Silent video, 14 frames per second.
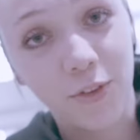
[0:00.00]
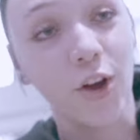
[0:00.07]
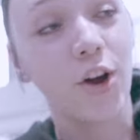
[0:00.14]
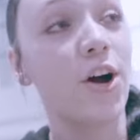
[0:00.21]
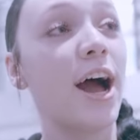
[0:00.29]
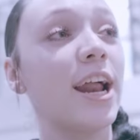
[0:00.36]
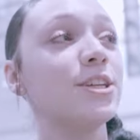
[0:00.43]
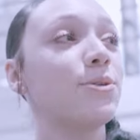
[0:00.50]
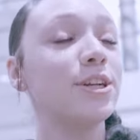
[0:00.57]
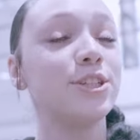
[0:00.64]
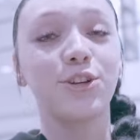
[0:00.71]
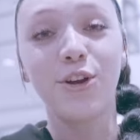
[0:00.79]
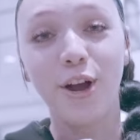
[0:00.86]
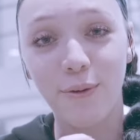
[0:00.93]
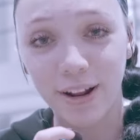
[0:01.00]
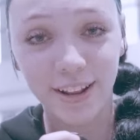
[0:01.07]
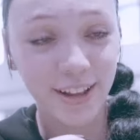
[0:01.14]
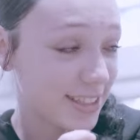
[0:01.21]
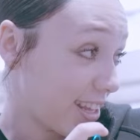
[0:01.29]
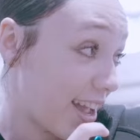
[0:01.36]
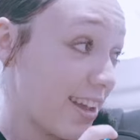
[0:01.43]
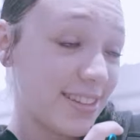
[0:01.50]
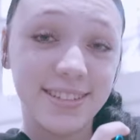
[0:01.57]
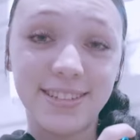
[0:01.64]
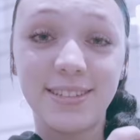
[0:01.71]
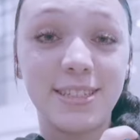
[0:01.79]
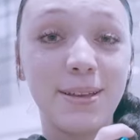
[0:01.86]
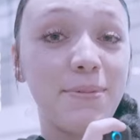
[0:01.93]
Yo, I just want to show y'all what it looks like
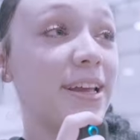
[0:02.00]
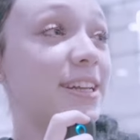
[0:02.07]
to